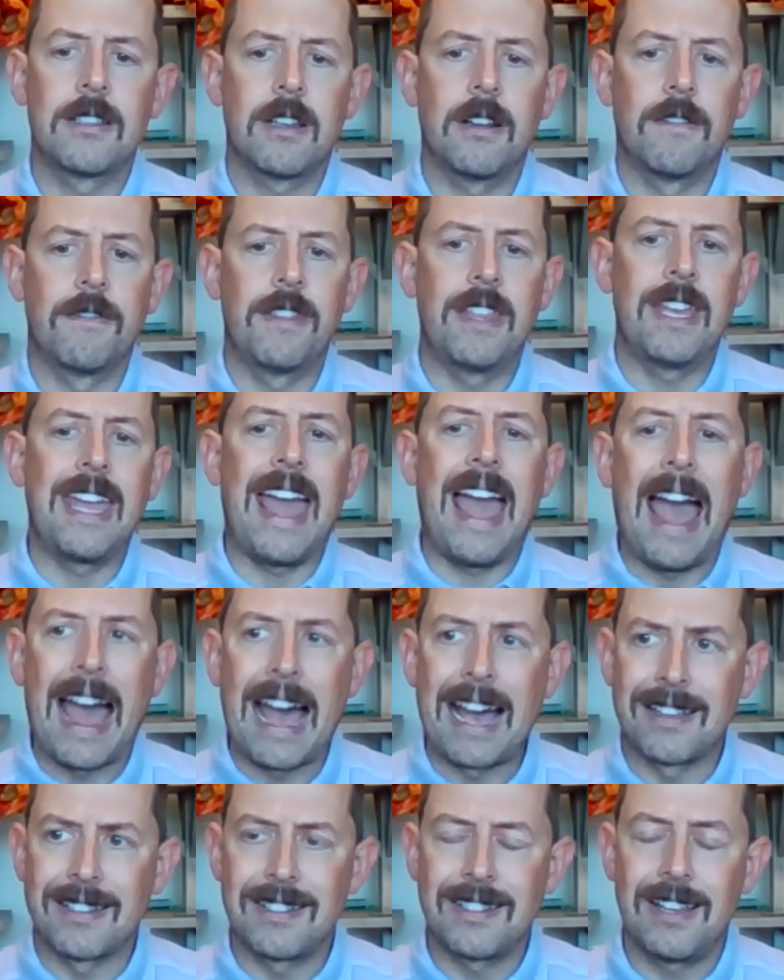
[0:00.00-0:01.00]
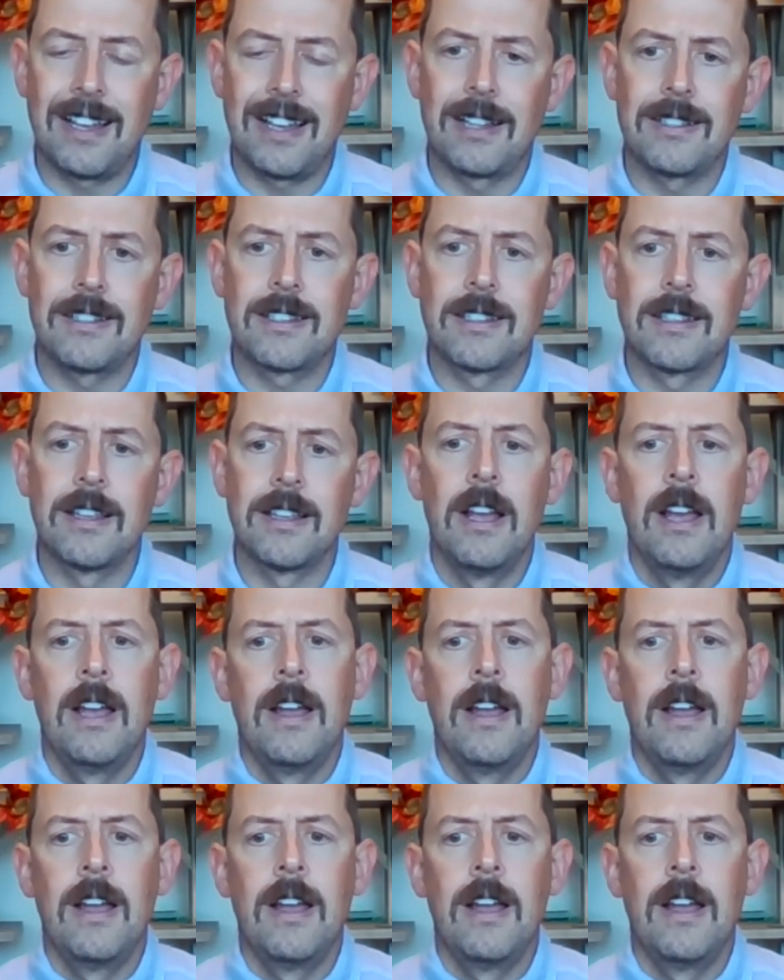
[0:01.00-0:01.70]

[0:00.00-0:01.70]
of the assets,